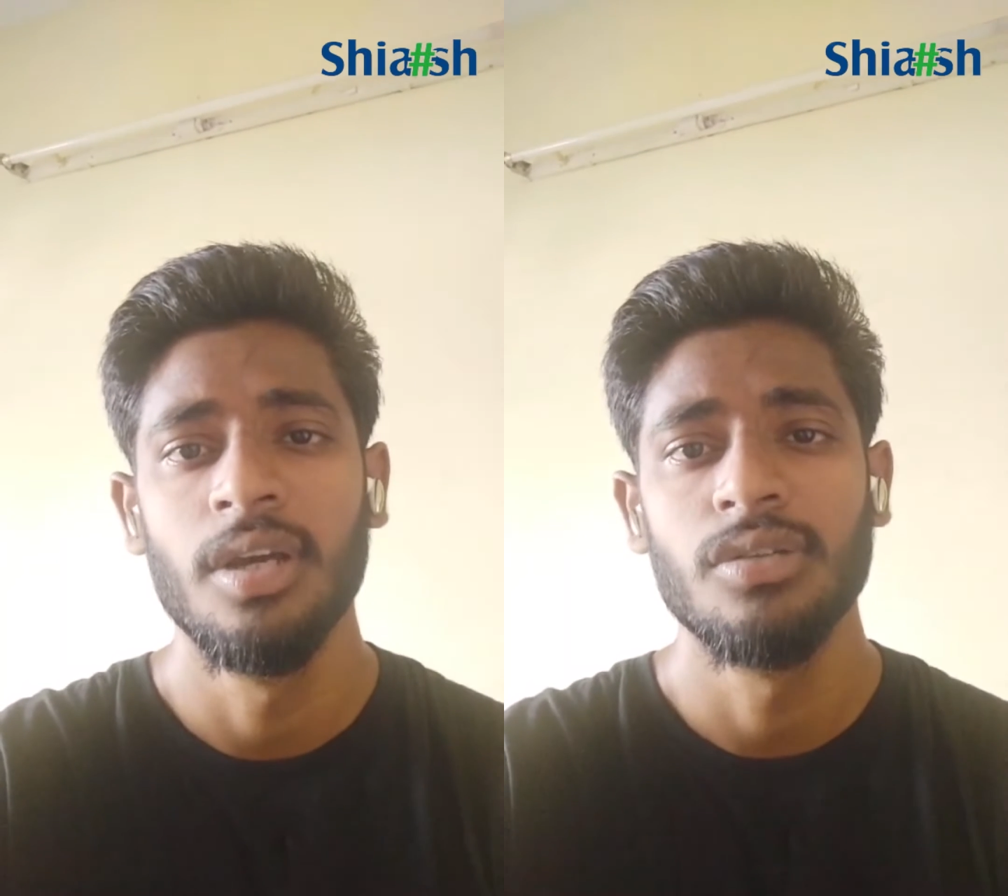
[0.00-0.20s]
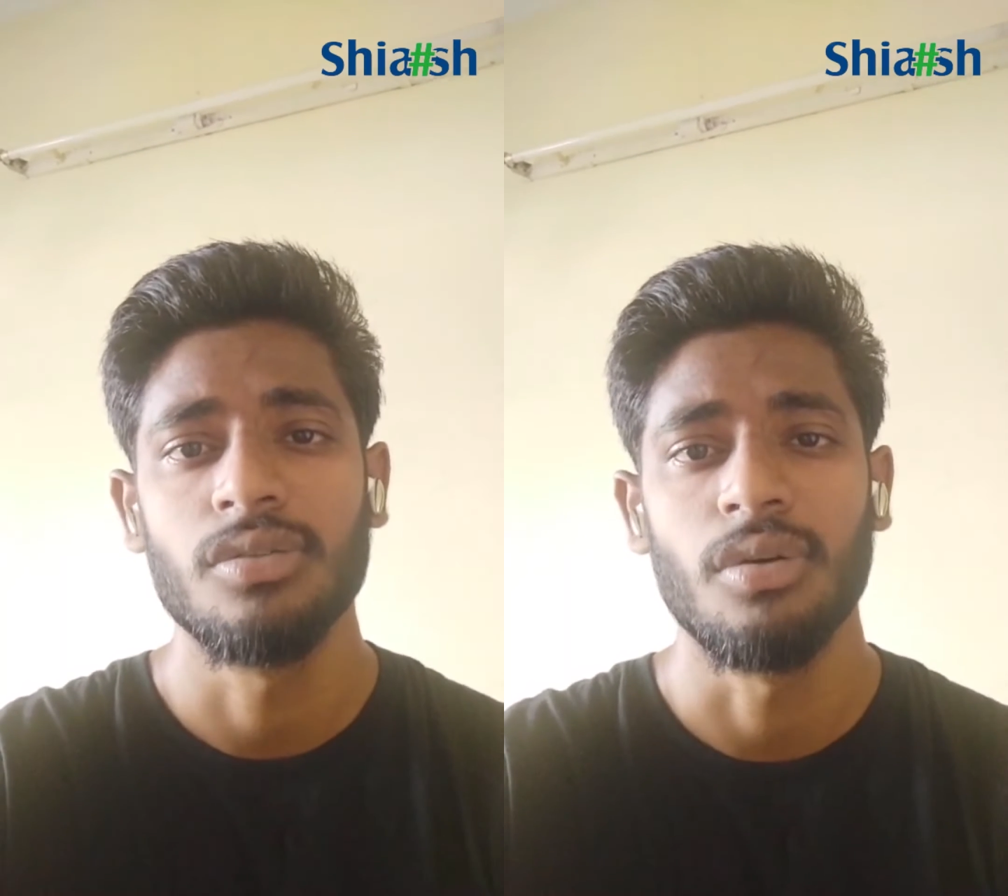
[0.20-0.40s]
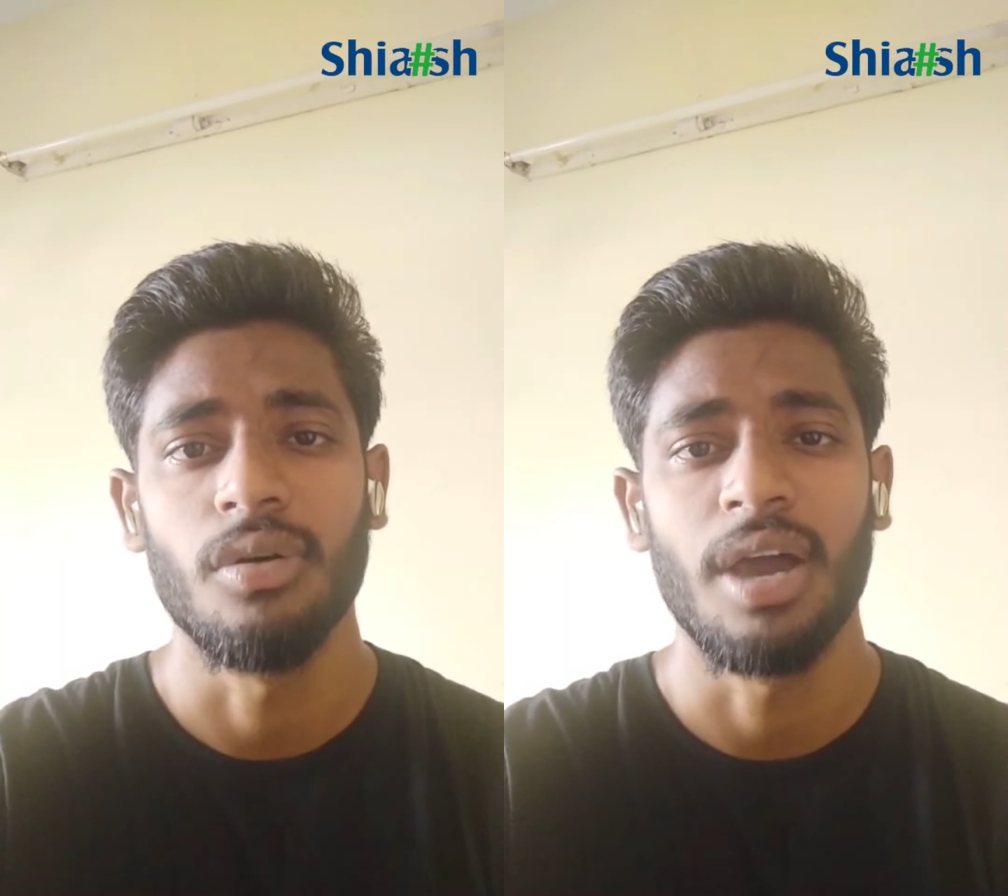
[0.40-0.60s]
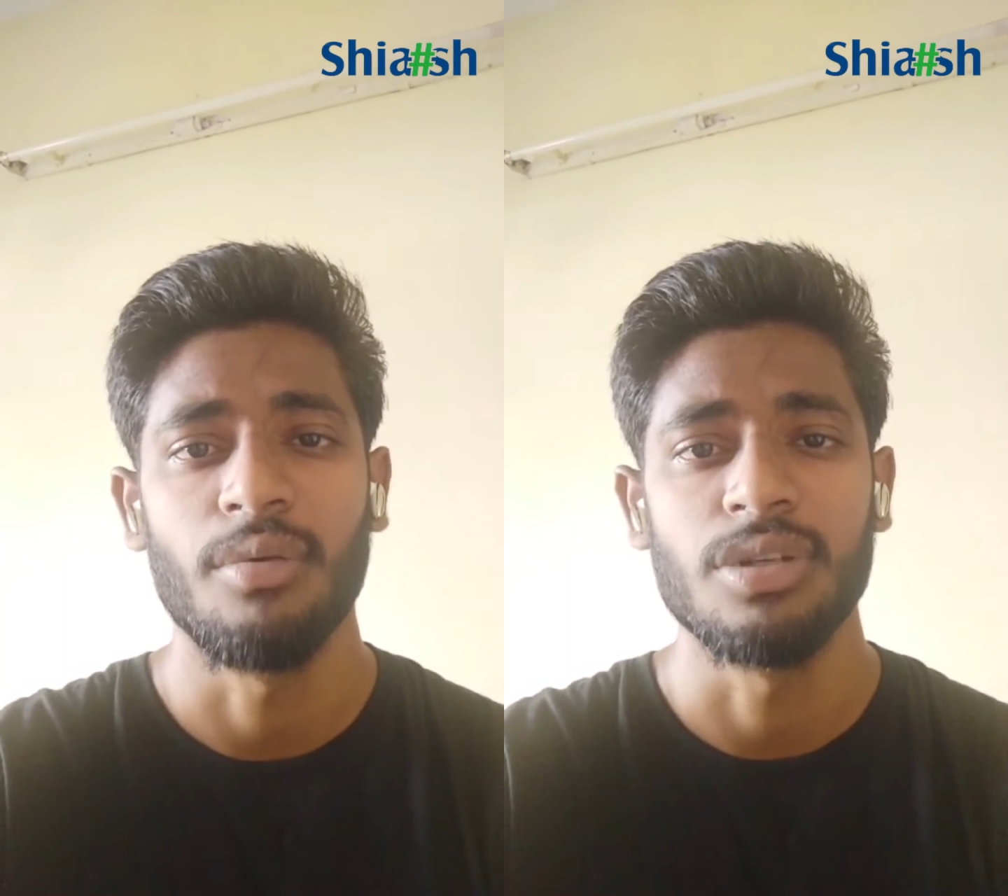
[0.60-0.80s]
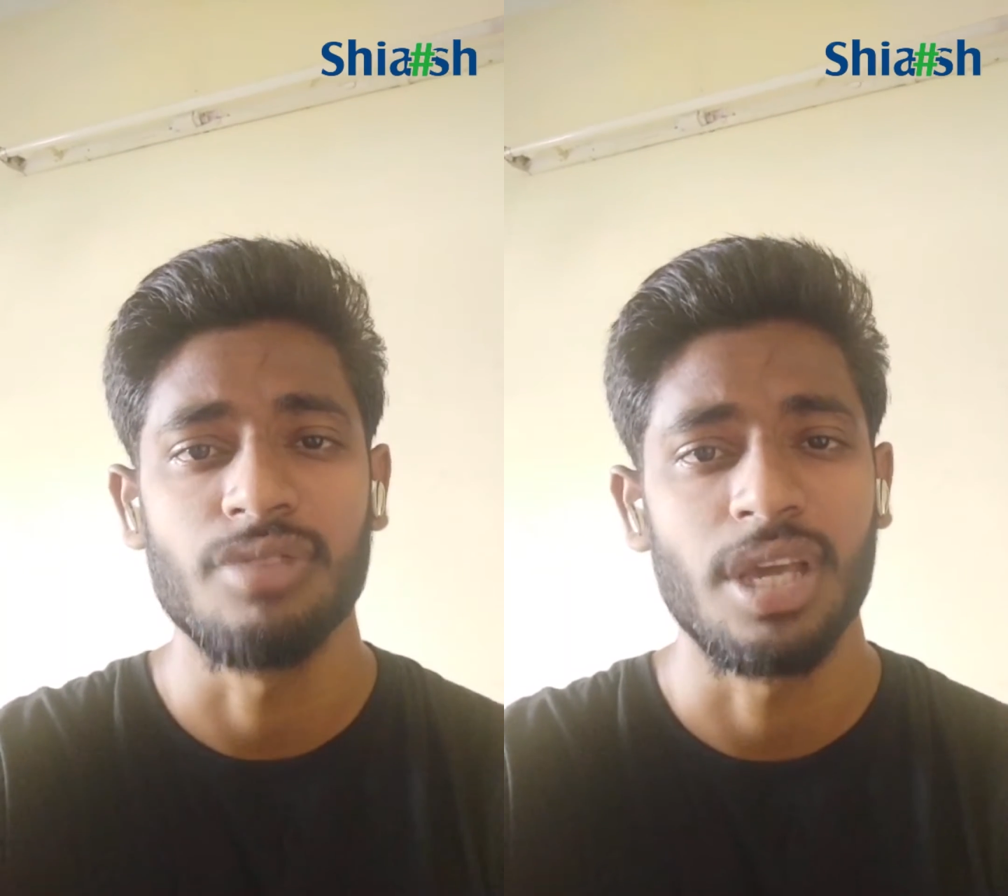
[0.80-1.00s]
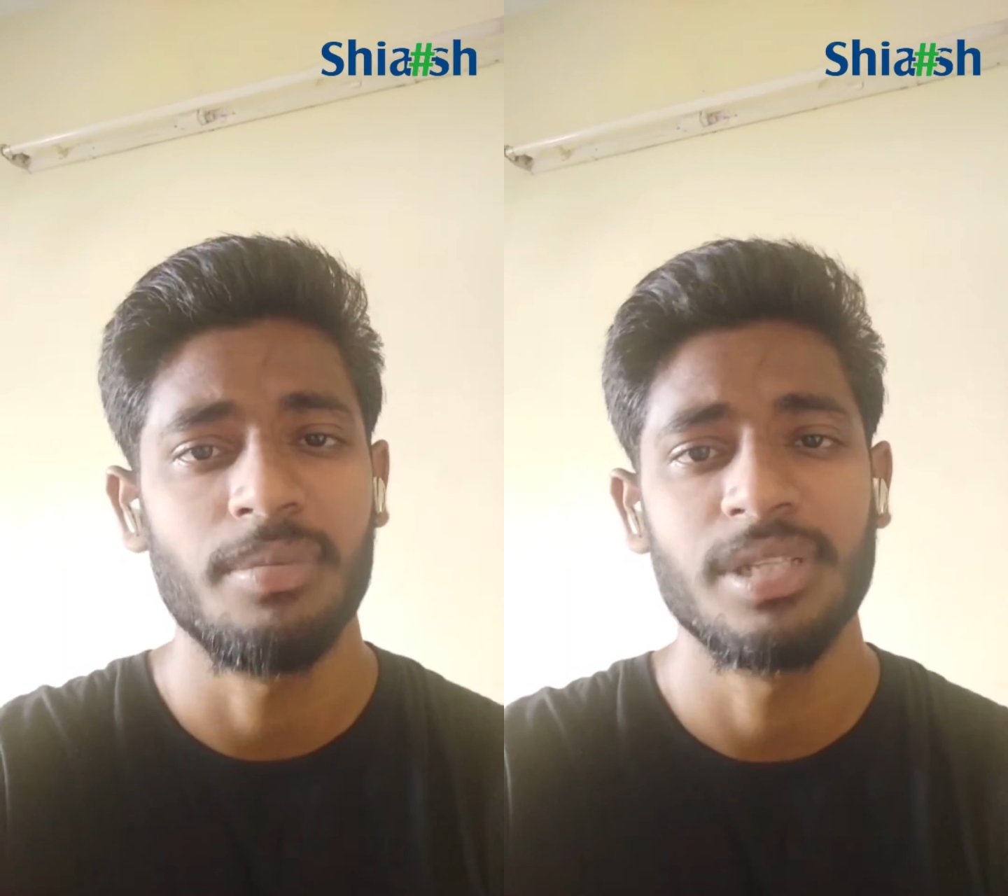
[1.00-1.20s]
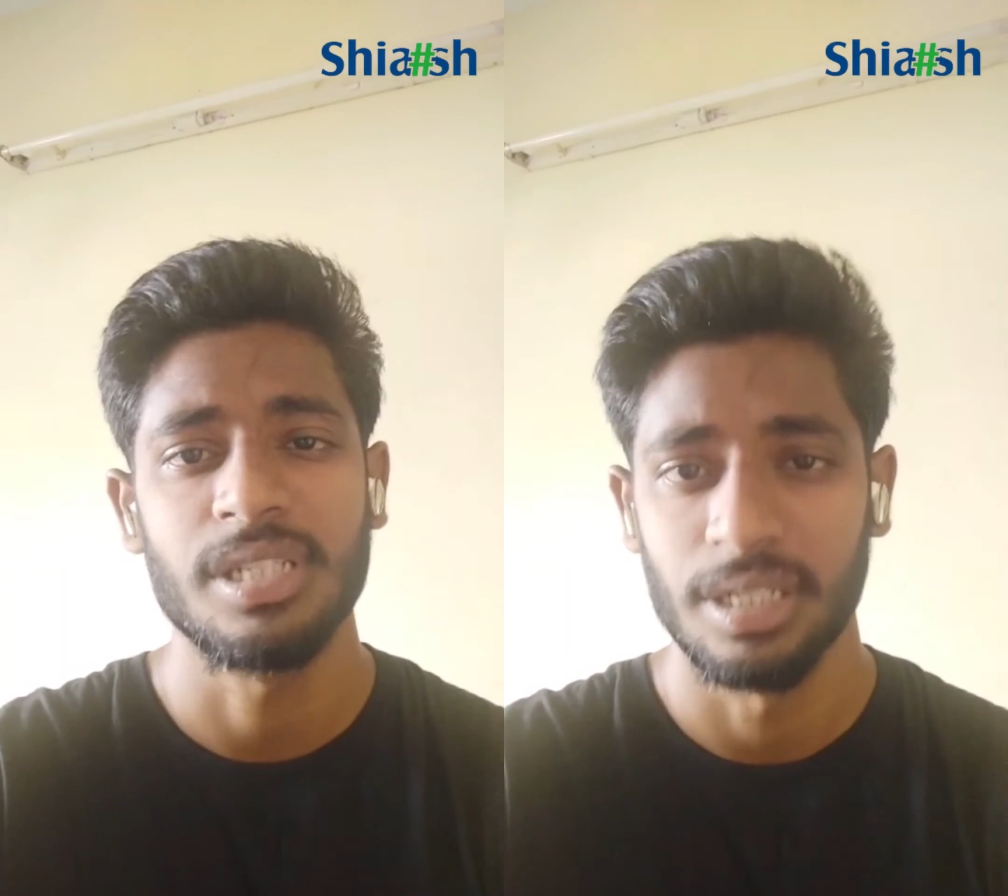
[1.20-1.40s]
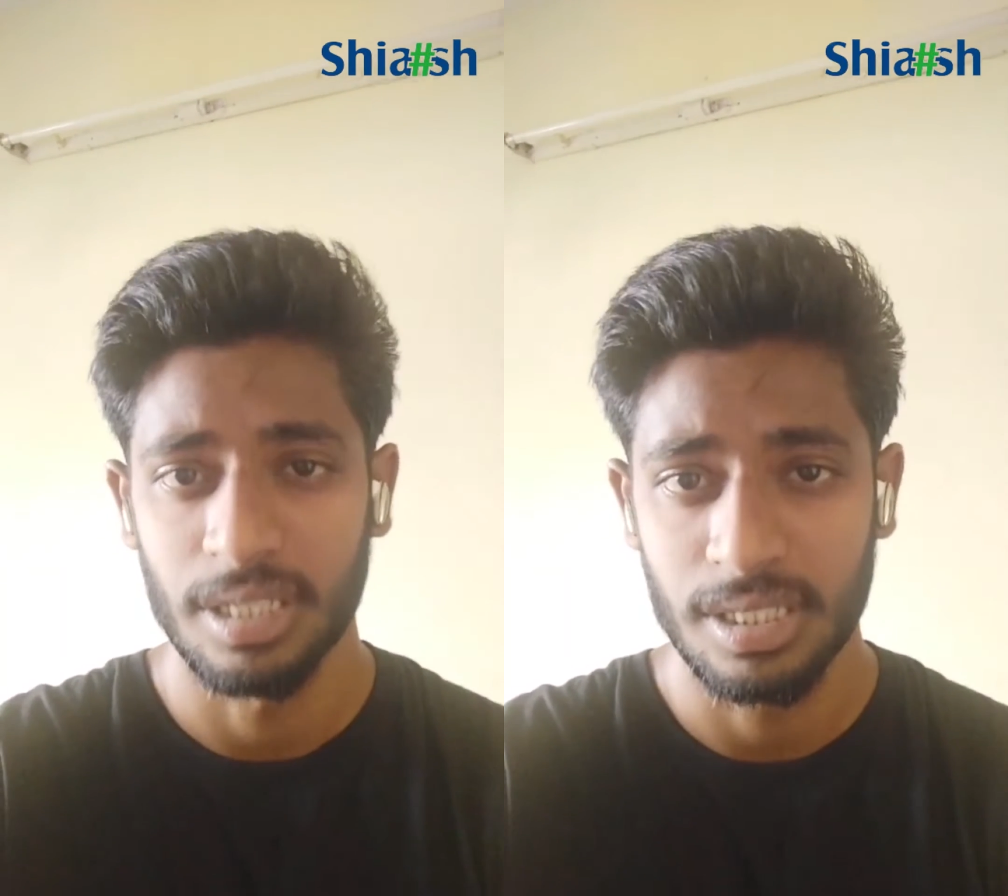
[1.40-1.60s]
So I was very much
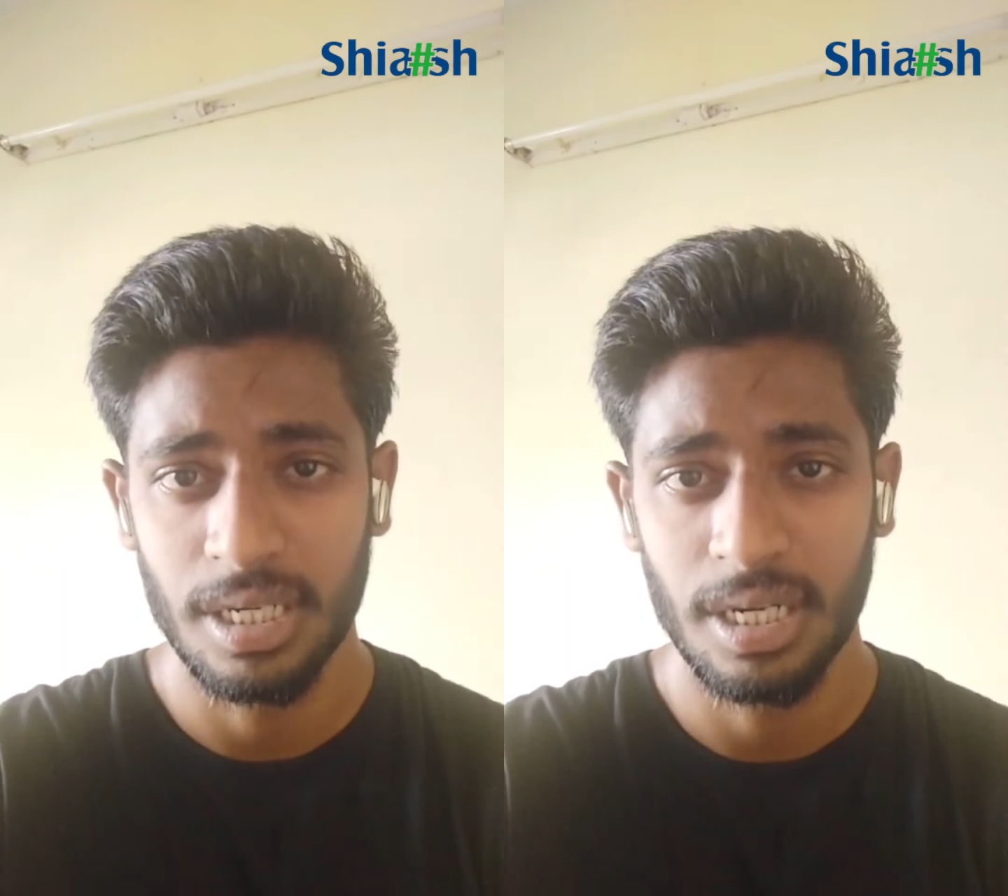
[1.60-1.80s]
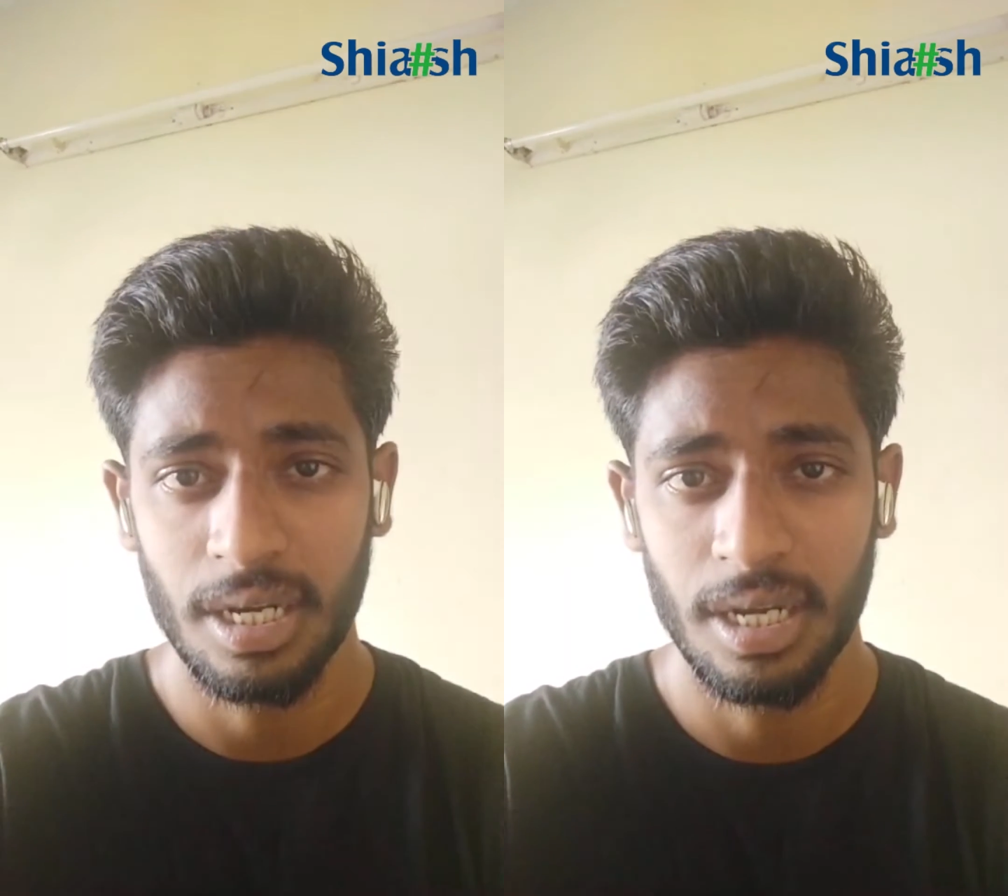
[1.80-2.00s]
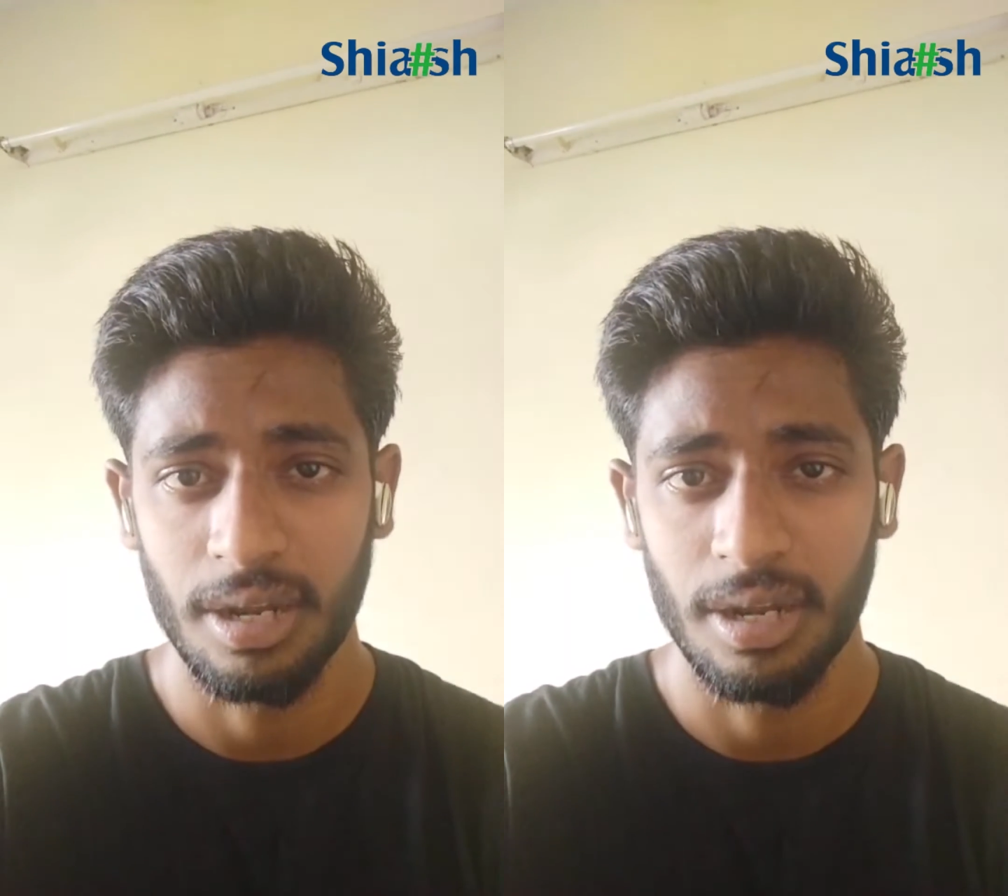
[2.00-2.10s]
interested